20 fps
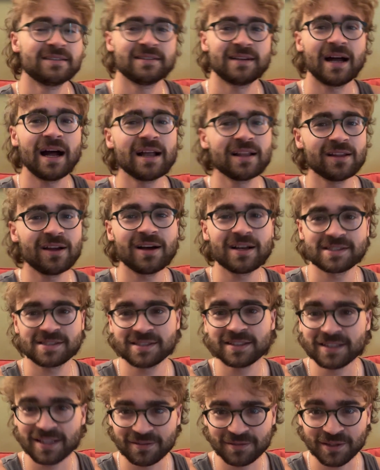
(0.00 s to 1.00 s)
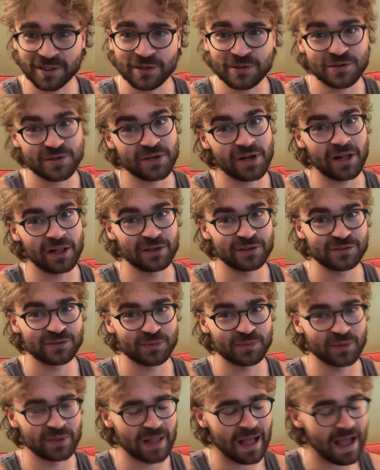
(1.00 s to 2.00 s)
I lost $1,100 from
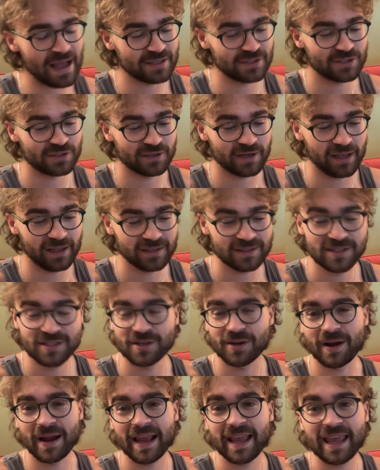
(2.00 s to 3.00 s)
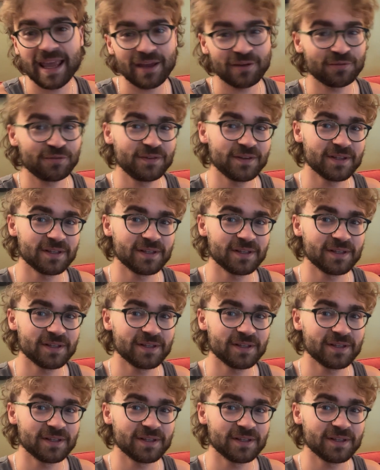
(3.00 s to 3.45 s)
the last trade, so I can't feel